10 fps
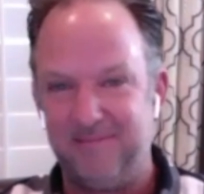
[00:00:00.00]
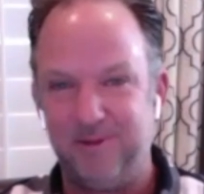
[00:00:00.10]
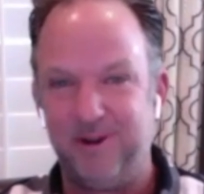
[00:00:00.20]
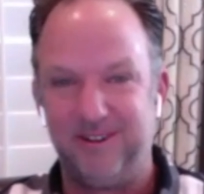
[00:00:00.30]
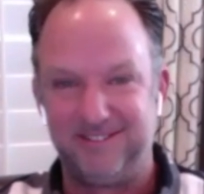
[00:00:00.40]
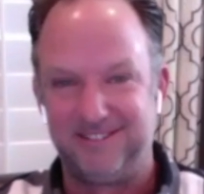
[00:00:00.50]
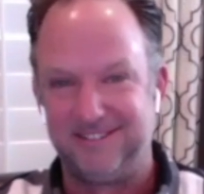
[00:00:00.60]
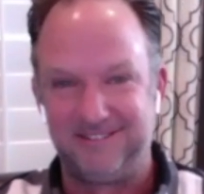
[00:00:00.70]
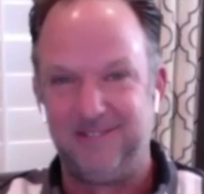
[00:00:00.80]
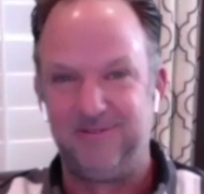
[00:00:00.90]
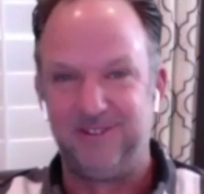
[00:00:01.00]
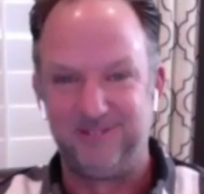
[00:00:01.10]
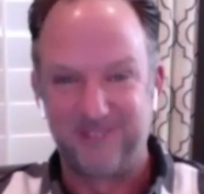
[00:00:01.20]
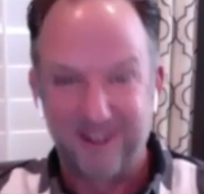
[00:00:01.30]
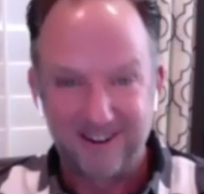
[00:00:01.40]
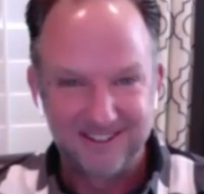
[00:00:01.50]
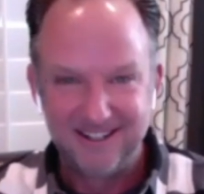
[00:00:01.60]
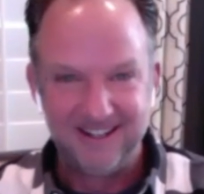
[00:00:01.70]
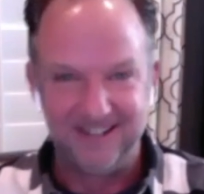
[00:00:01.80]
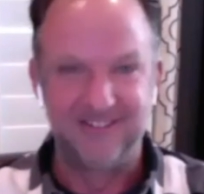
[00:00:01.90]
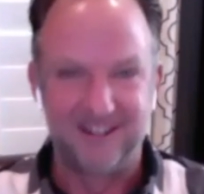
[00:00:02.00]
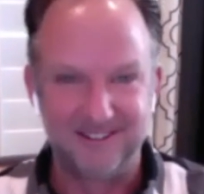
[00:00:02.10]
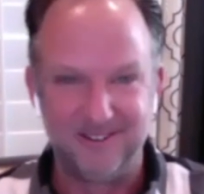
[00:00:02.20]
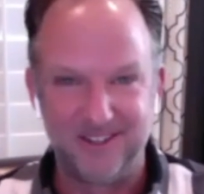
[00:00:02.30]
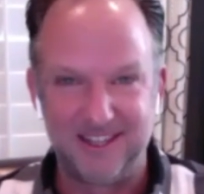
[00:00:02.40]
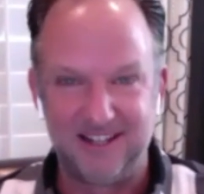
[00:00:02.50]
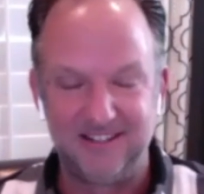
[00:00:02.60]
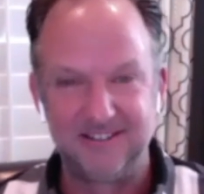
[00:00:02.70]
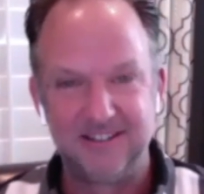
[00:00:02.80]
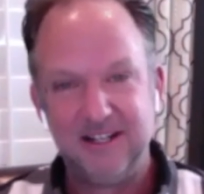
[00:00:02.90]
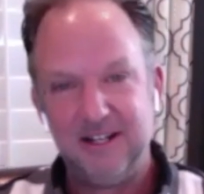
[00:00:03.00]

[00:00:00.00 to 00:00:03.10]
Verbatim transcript: a bird, and says, "See if they're ducks." you talk to the pathologist.